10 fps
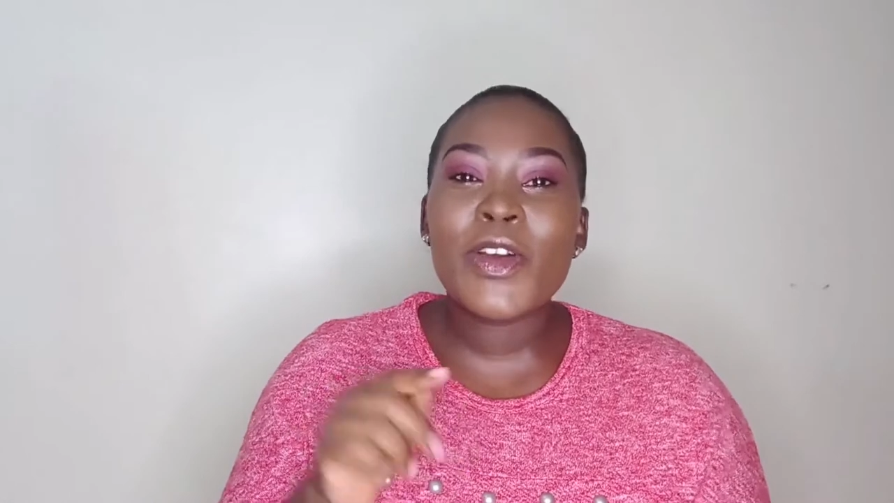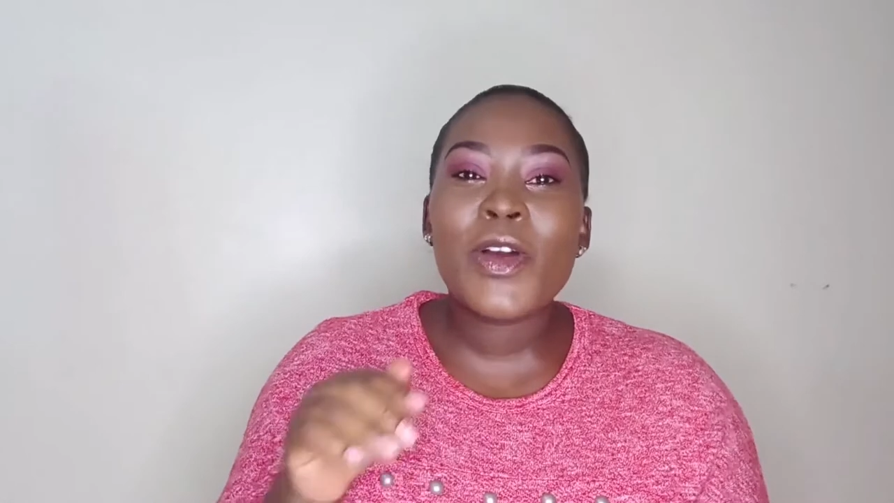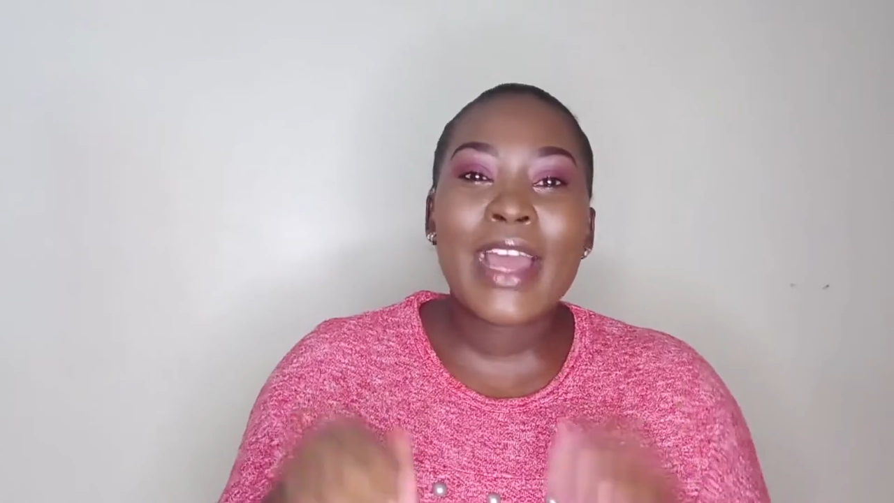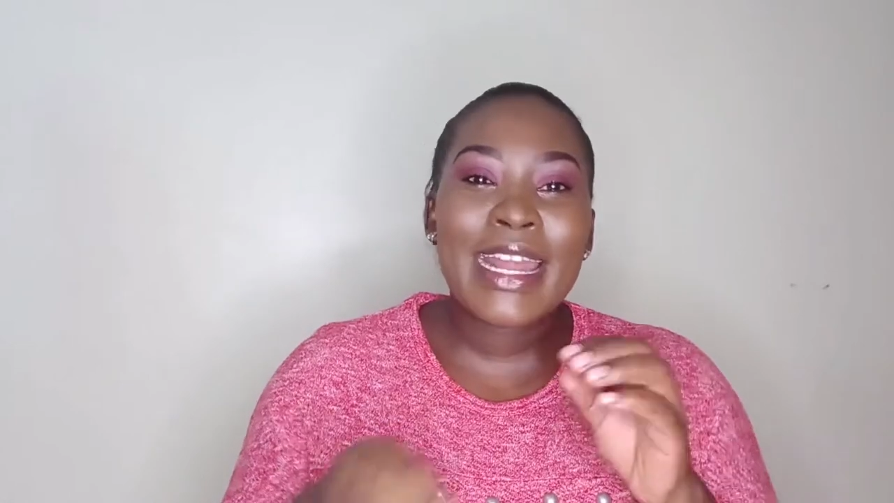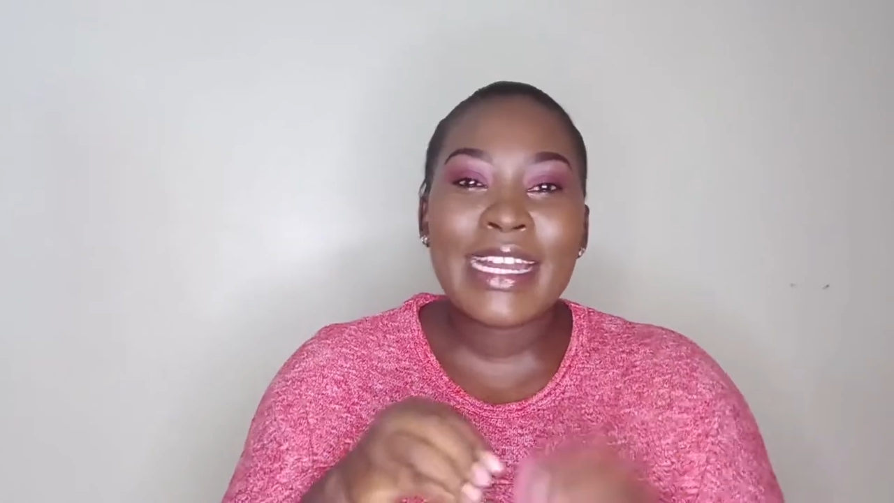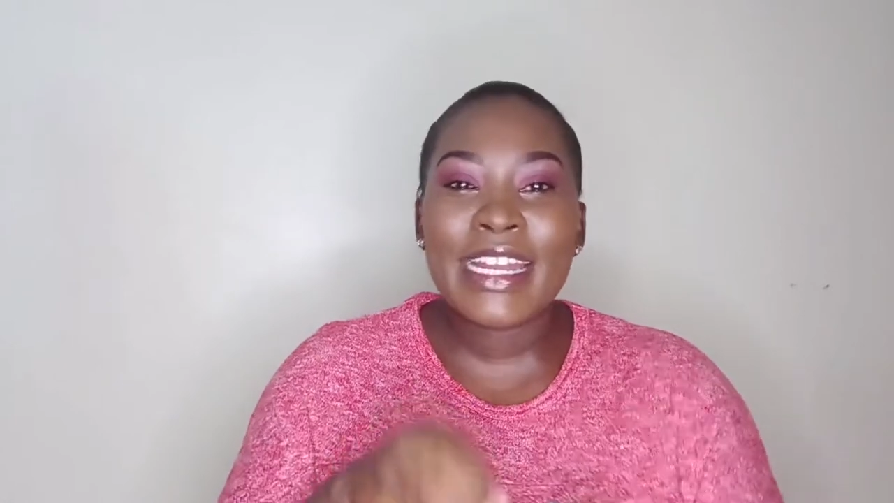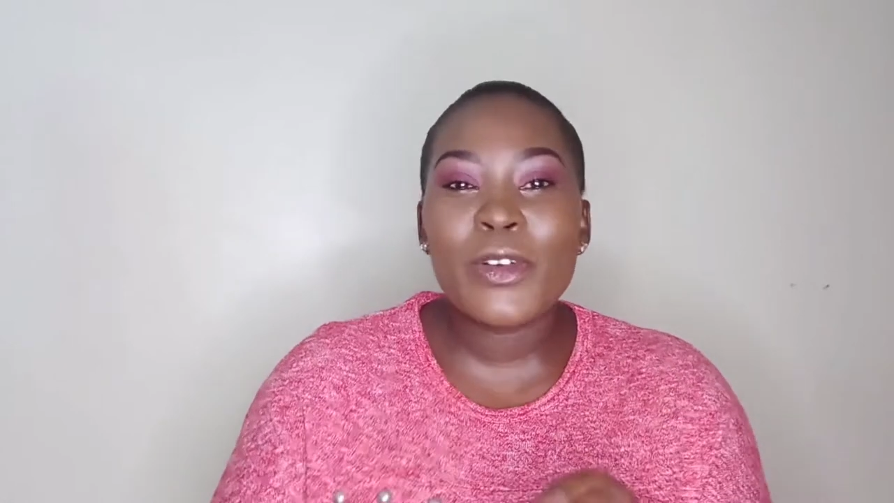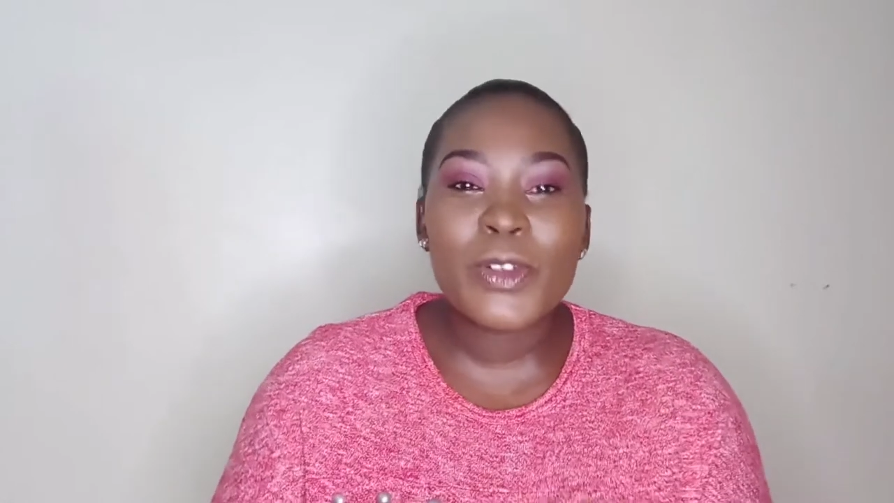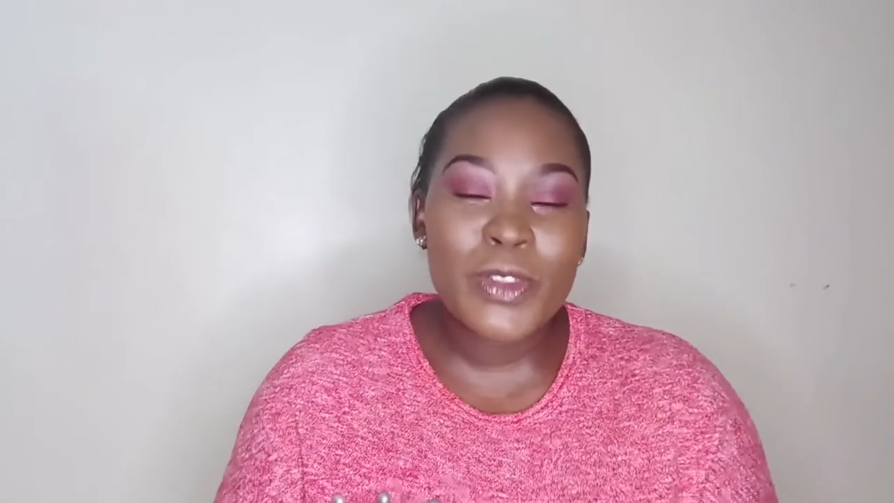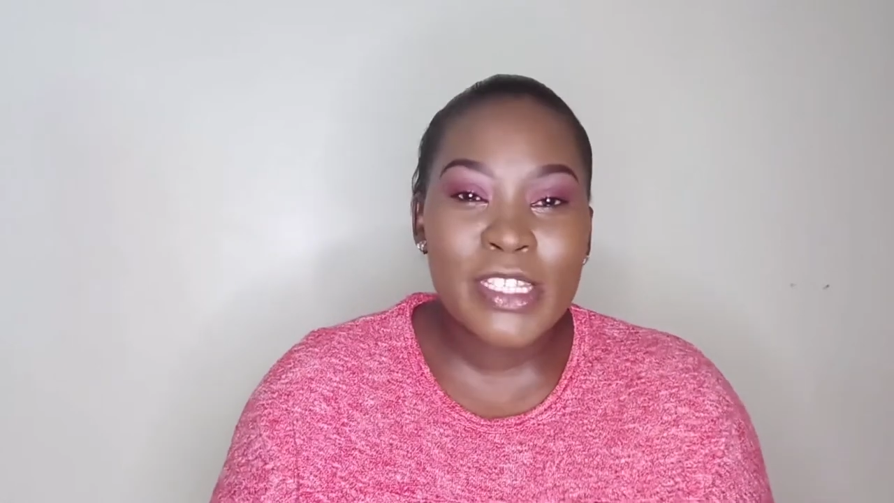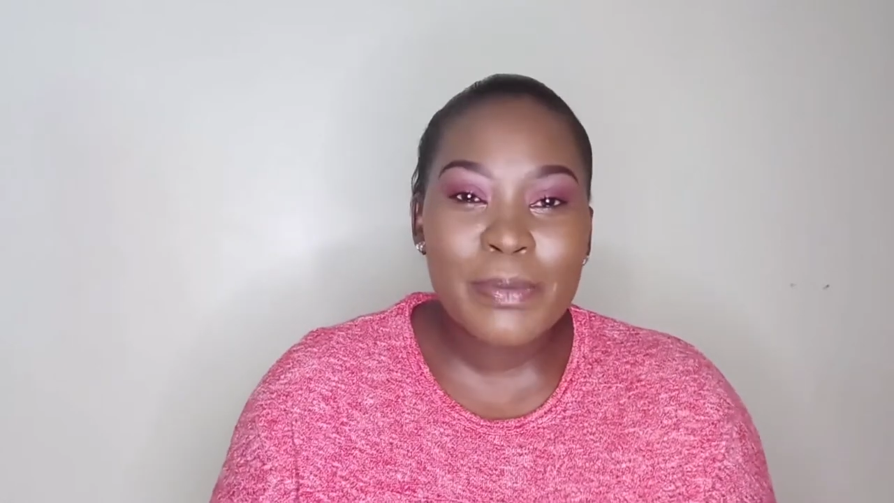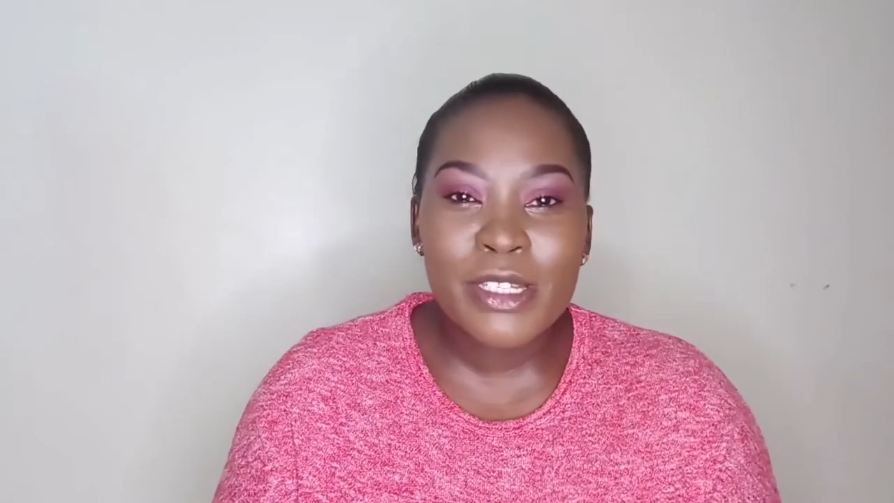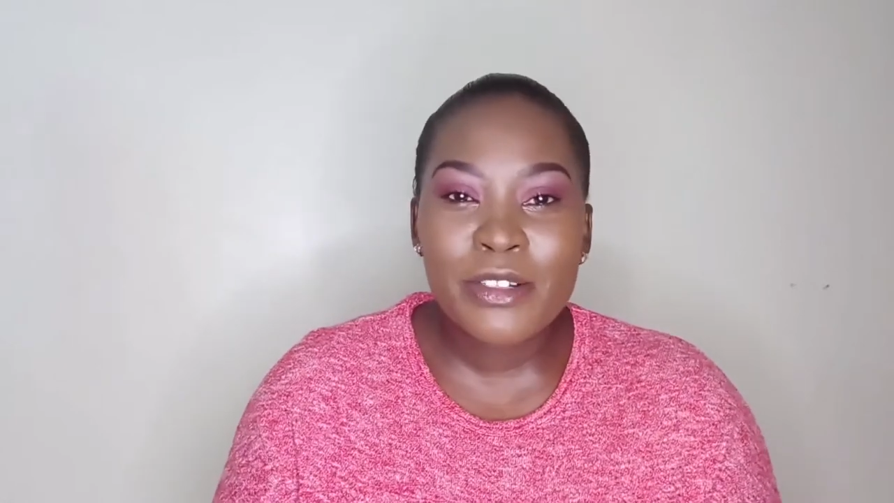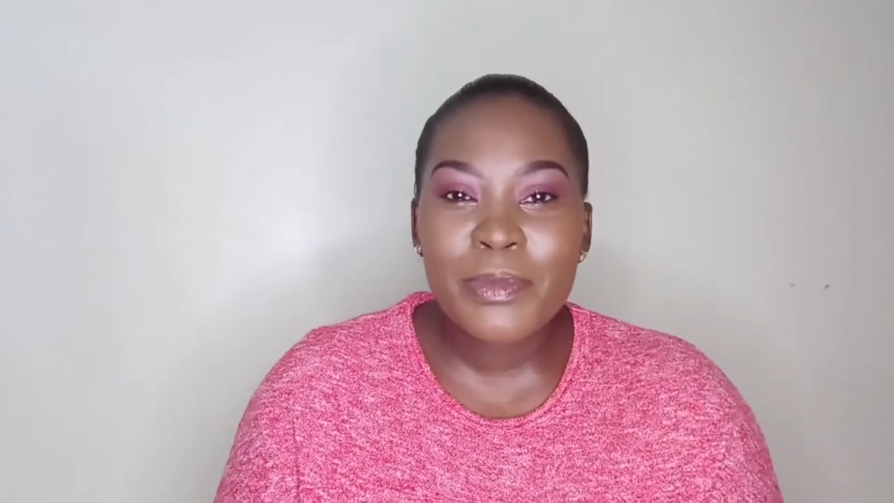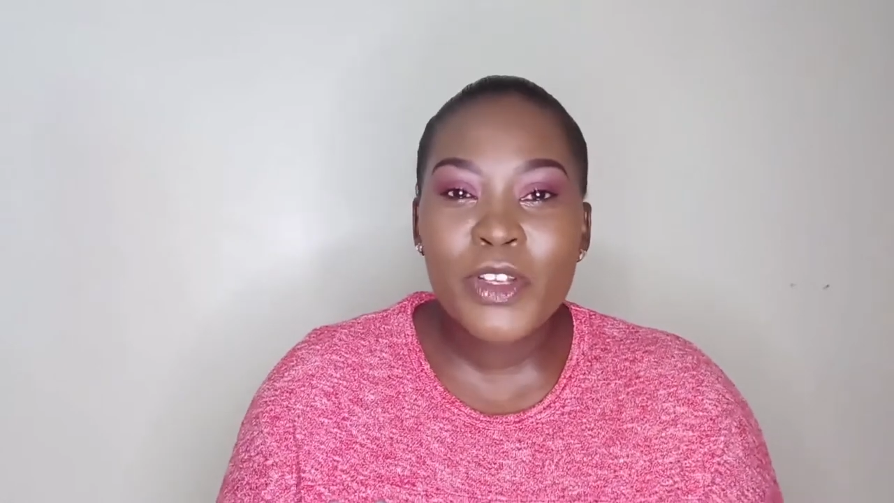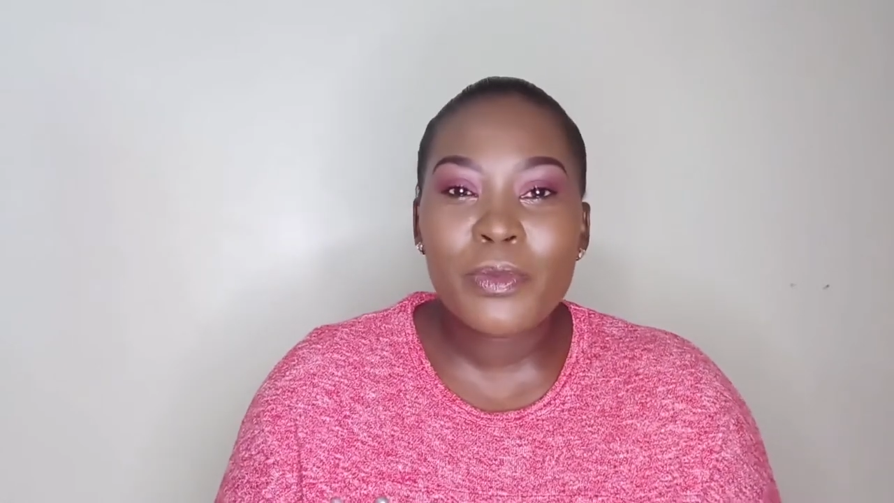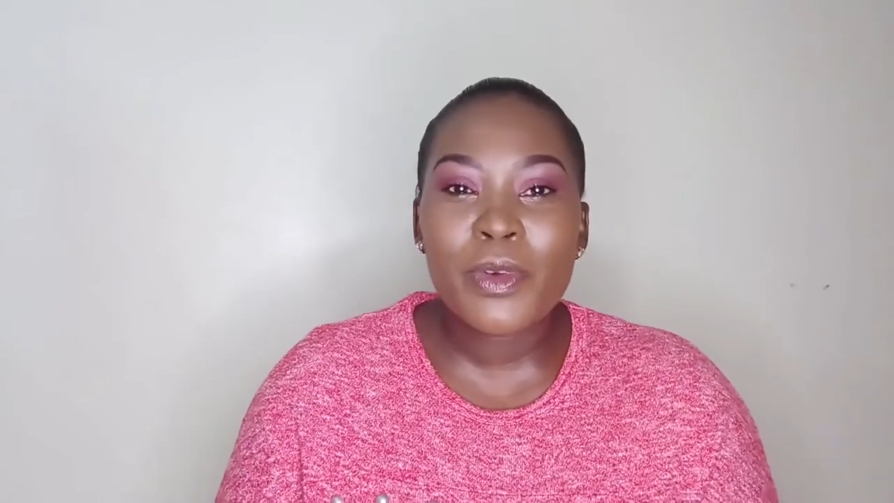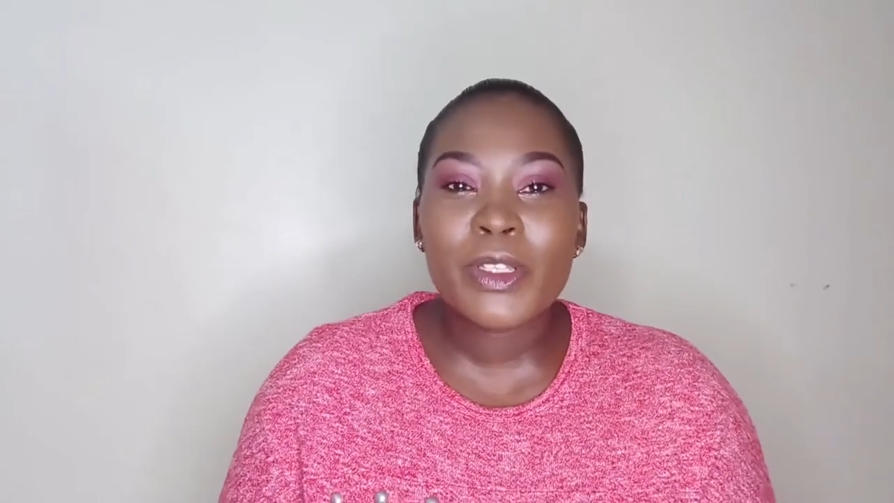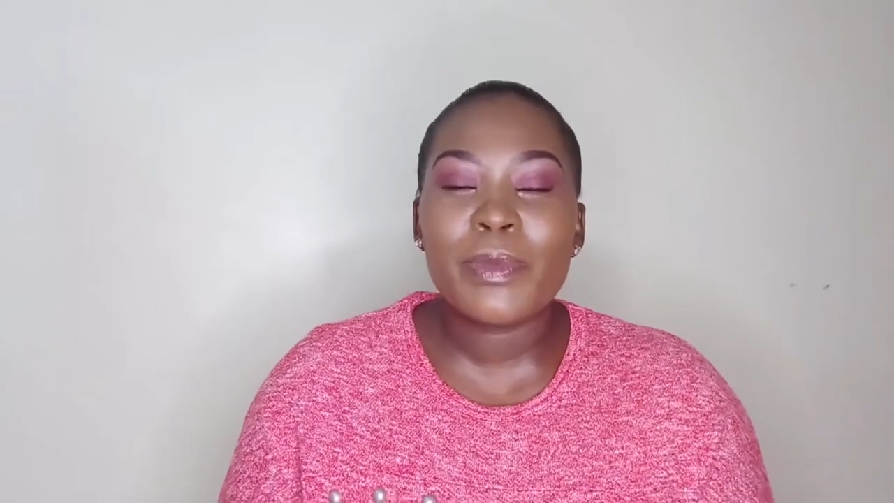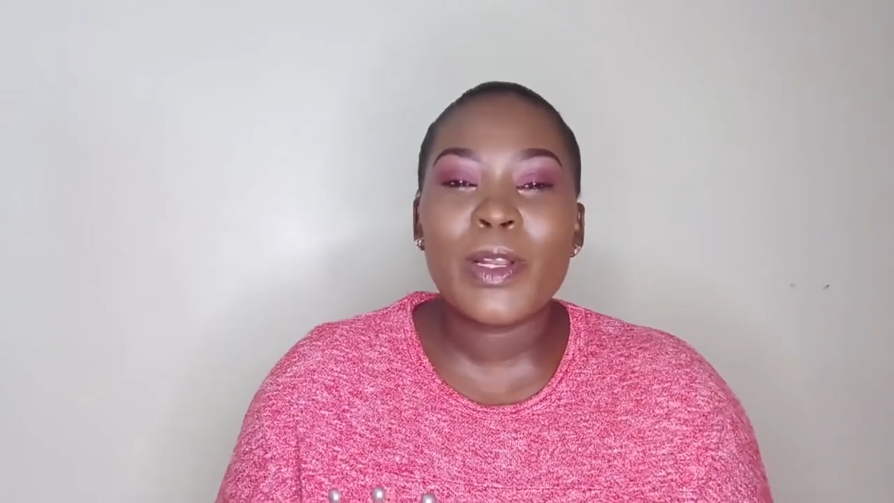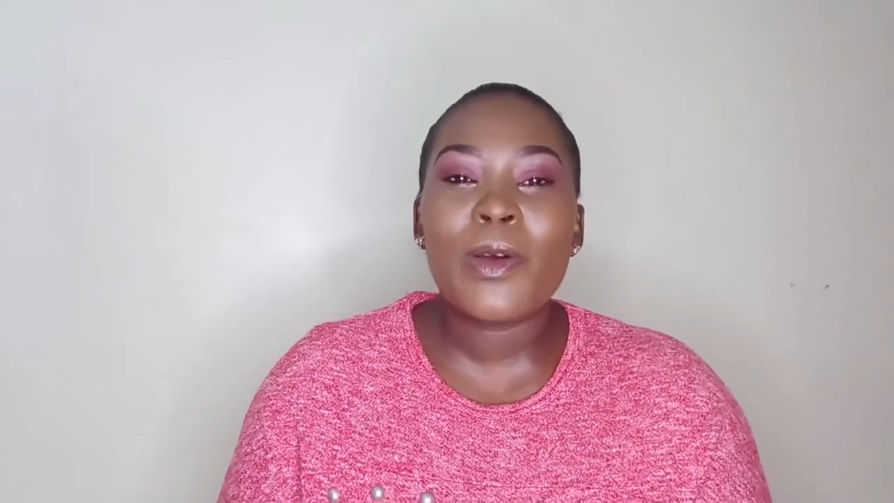kindly go to the subscription box below.